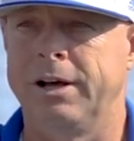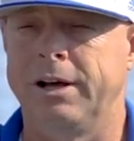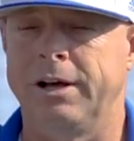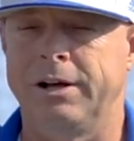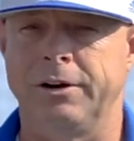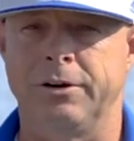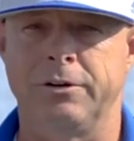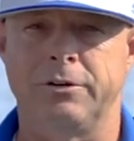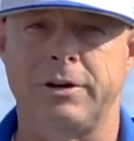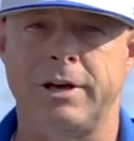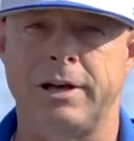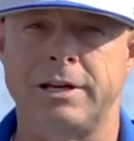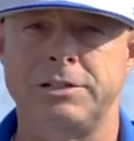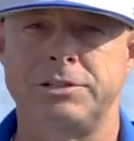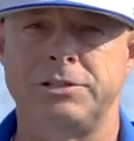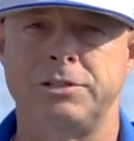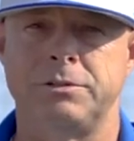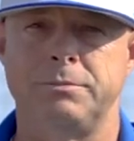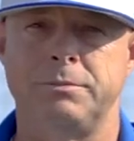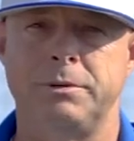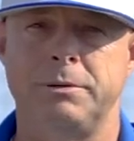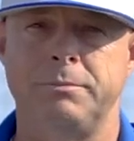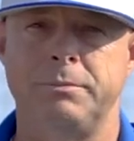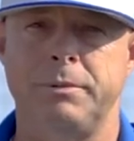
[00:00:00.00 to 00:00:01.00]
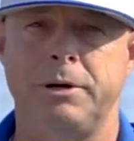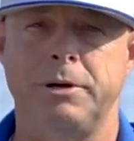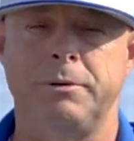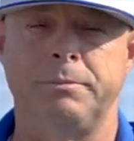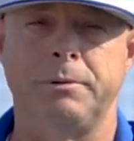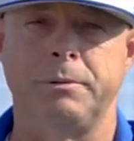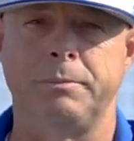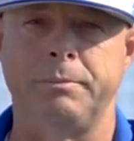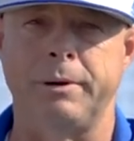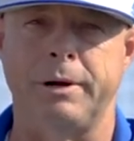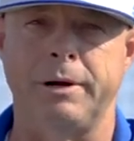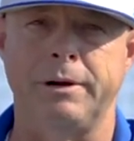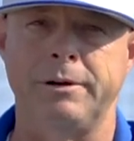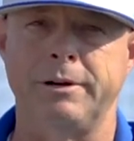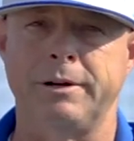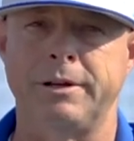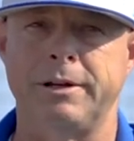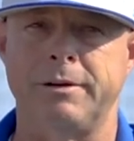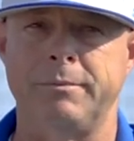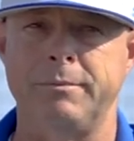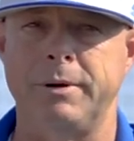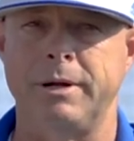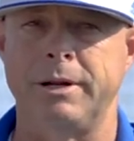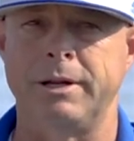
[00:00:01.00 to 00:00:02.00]
you know, guys should have been better prepared to
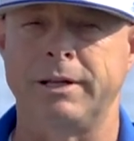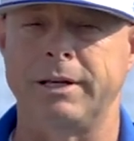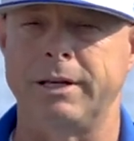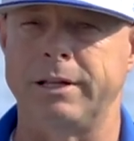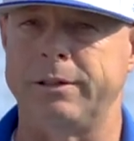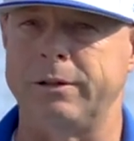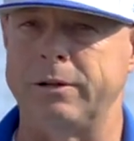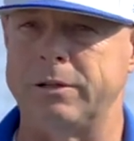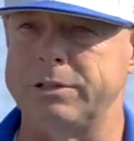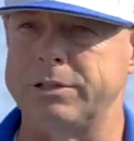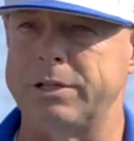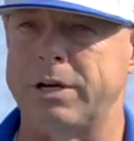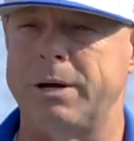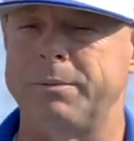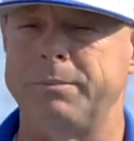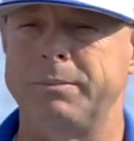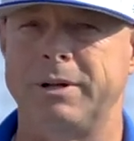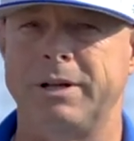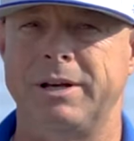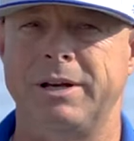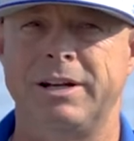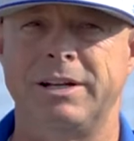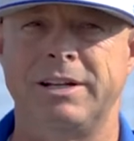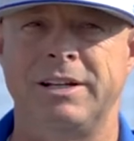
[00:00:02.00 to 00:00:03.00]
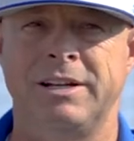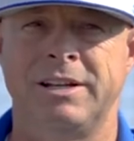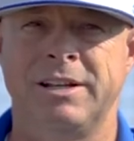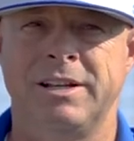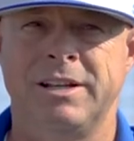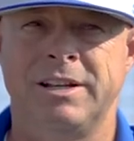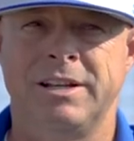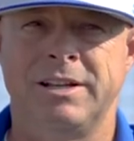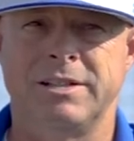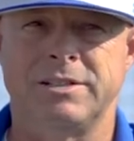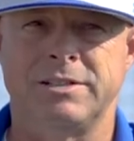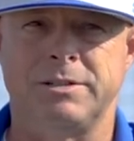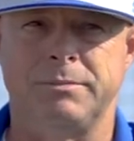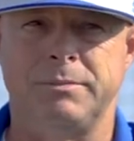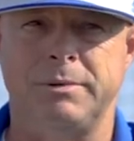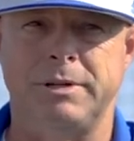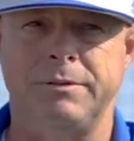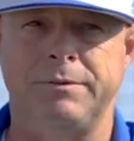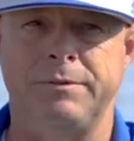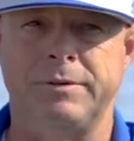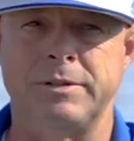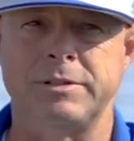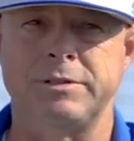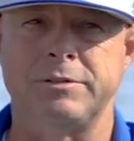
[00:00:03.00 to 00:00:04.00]
come in and get their job done, and some
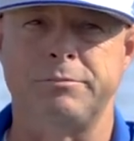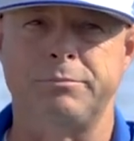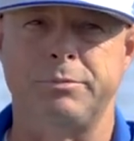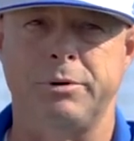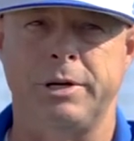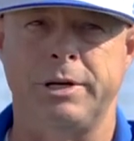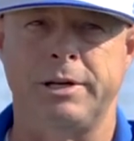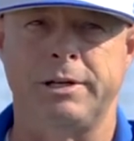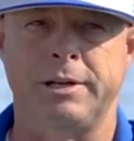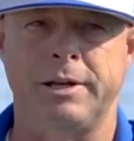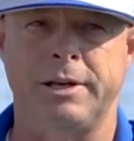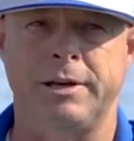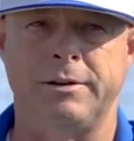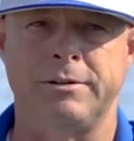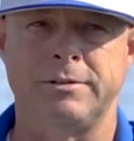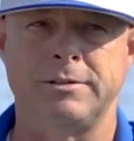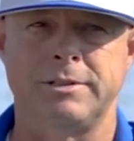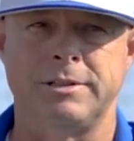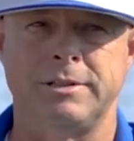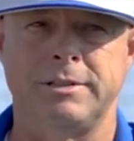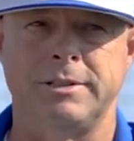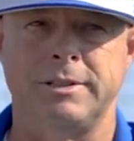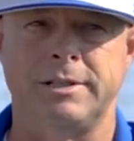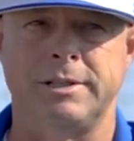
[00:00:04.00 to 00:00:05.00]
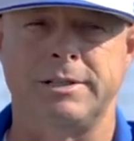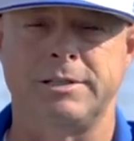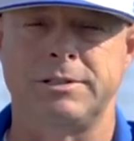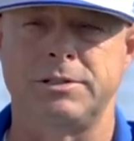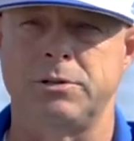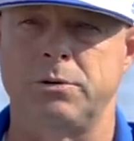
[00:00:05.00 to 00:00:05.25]
defensive breakdowns and things.